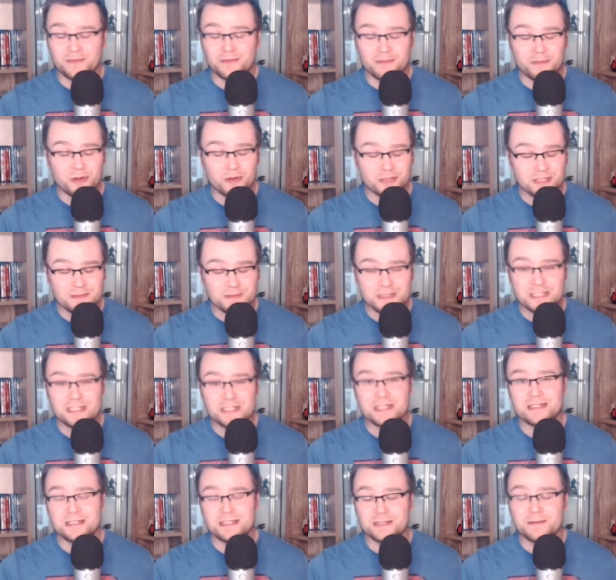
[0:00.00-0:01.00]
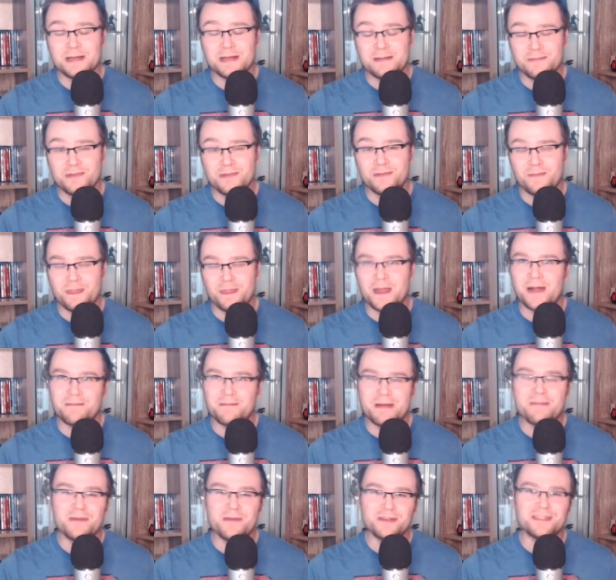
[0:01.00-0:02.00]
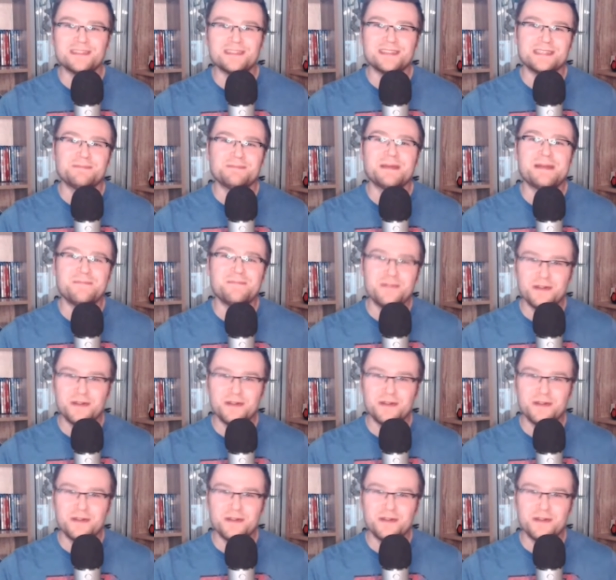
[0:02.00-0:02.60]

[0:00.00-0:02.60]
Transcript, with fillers: the most anticipated, nah, my most anticipated